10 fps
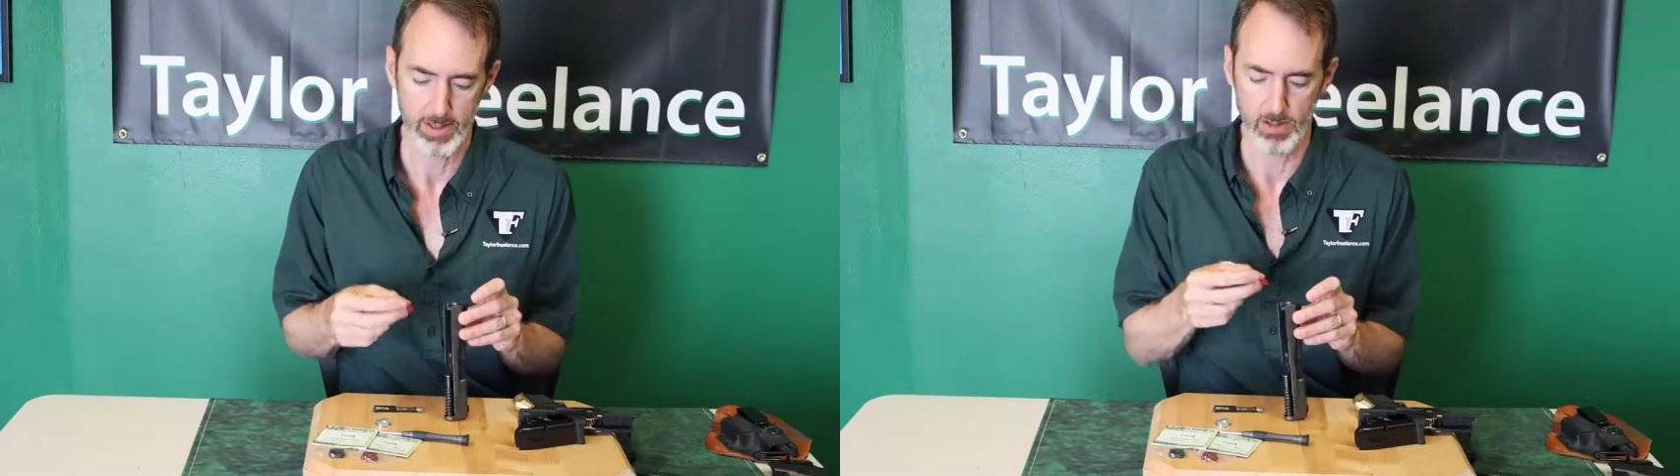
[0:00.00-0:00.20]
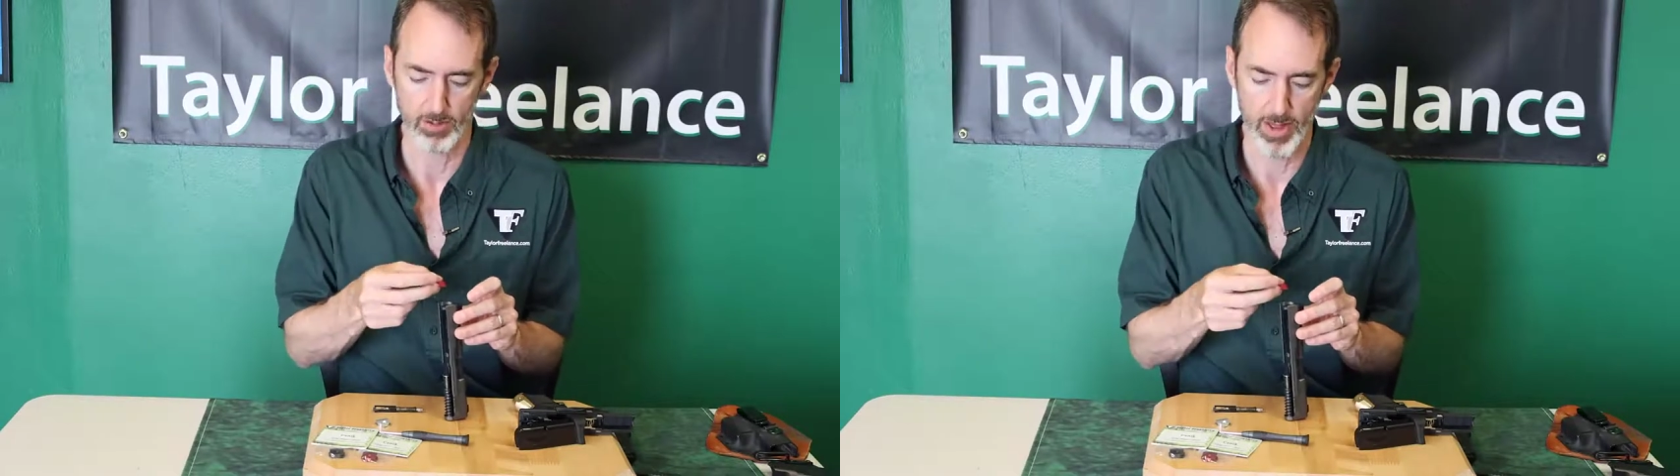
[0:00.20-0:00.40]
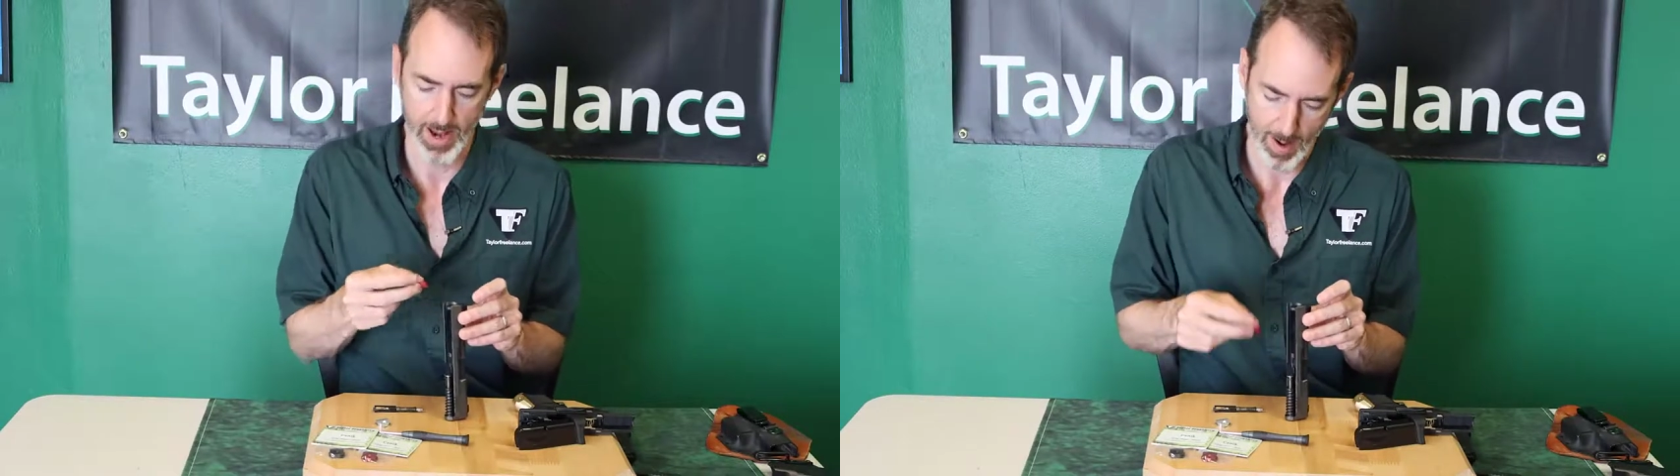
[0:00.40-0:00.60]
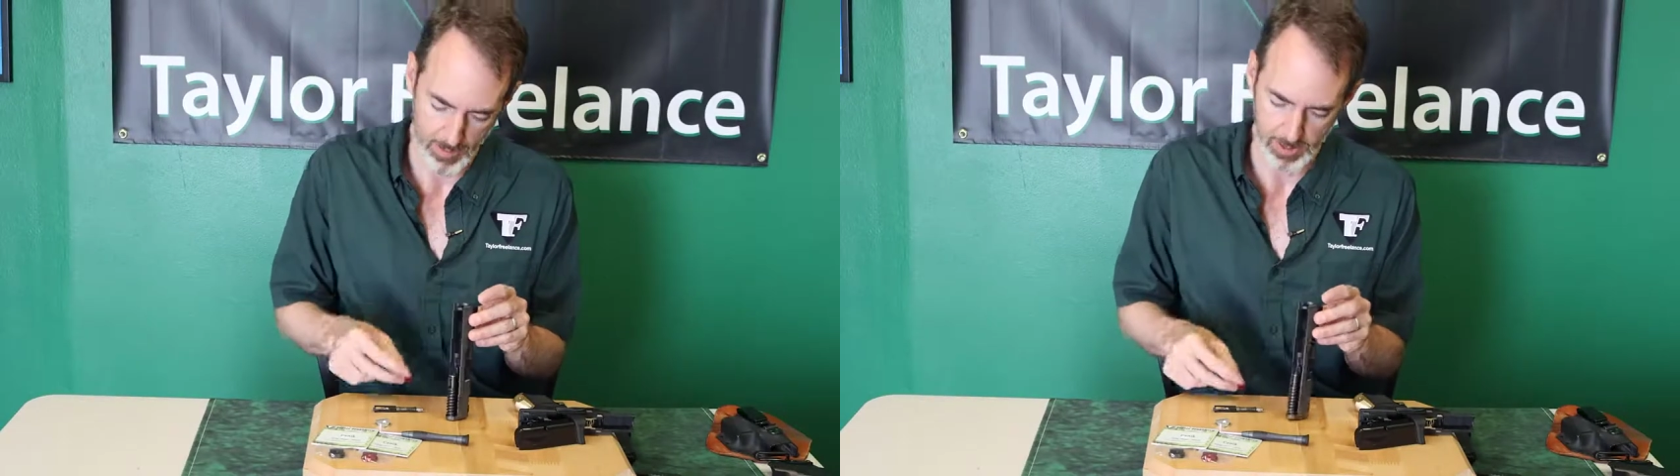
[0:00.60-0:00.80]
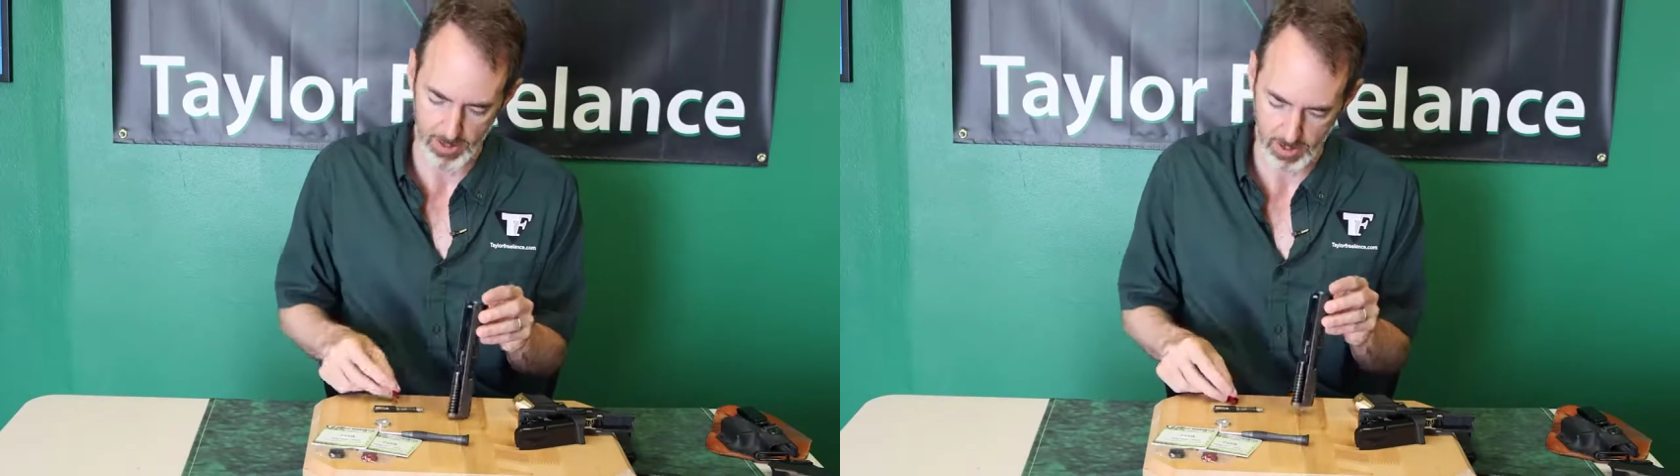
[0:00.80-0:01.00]
So if that
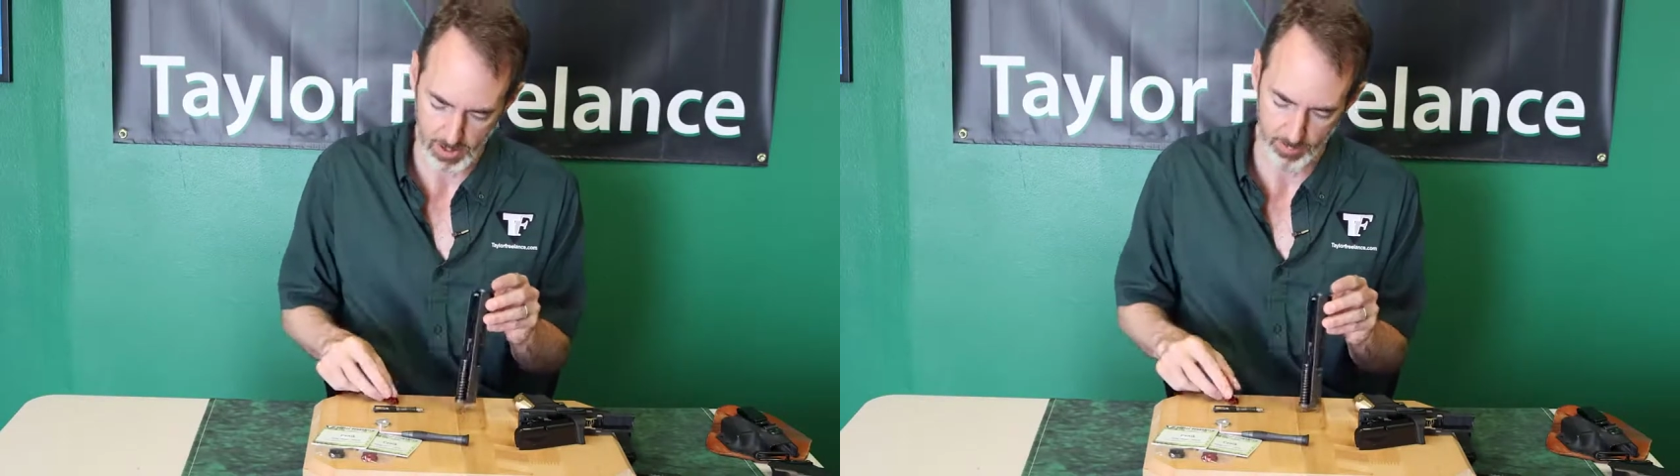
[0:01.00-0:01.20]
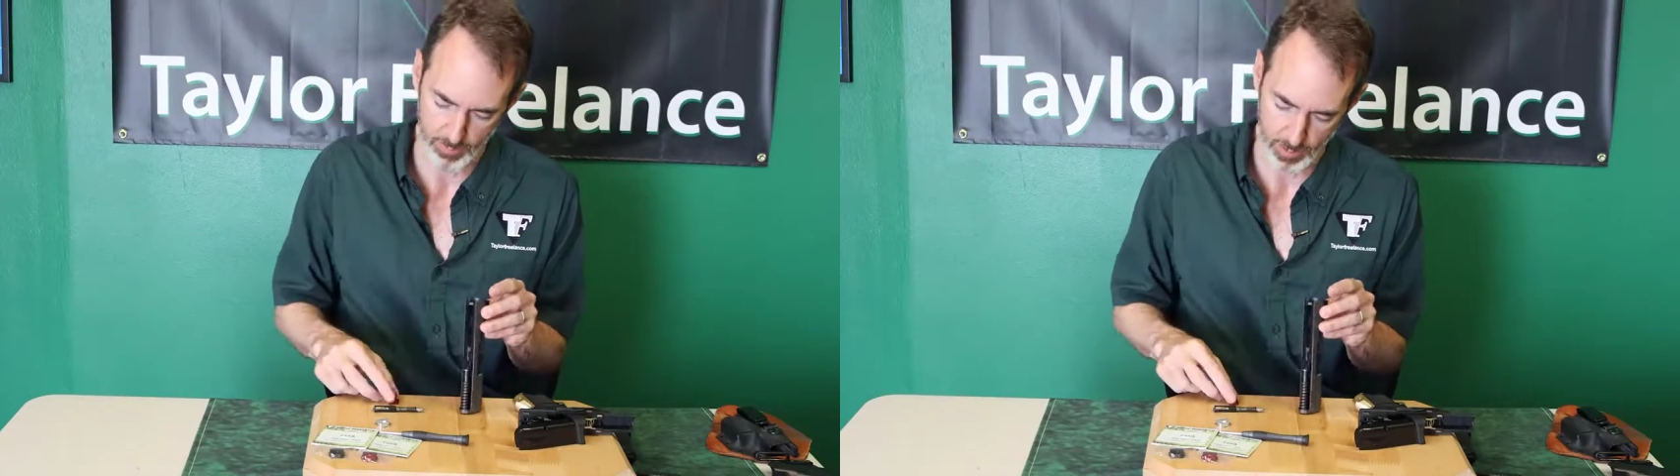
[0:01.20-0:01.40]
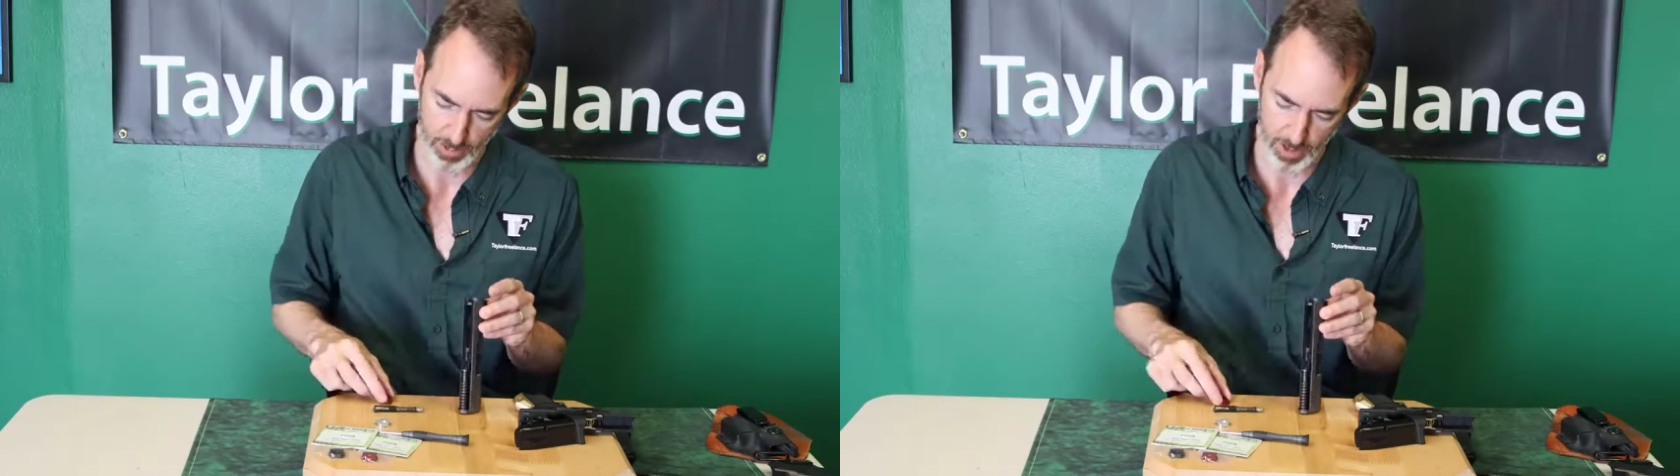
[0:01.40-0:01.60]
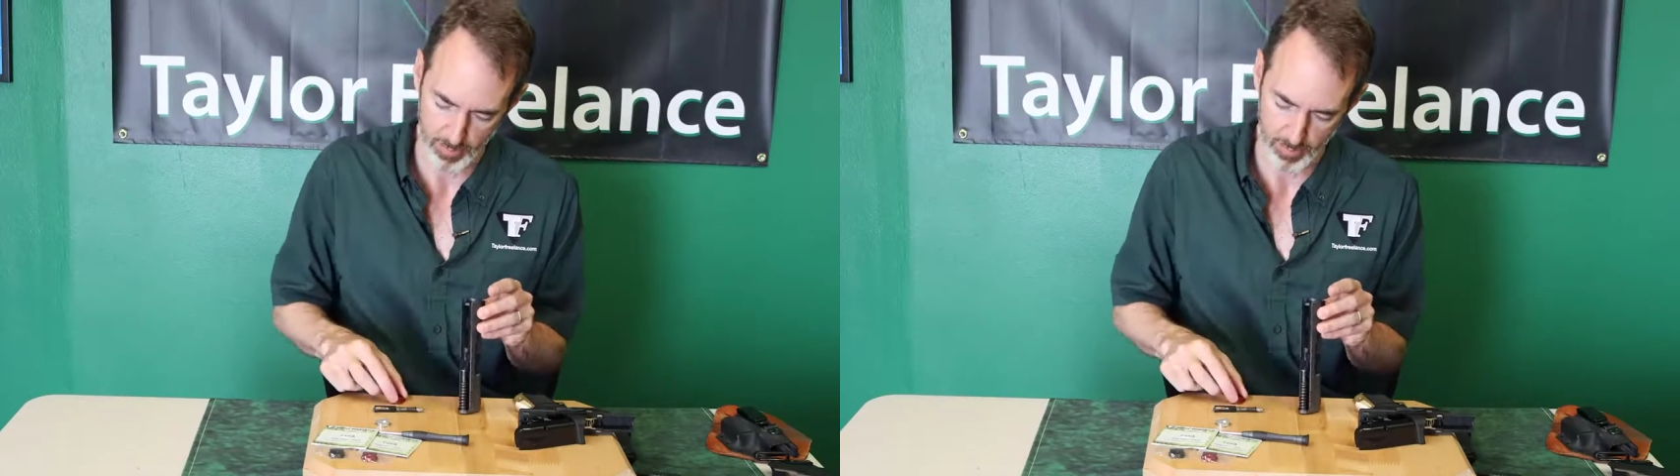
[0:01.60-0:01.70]
happens, you just put it on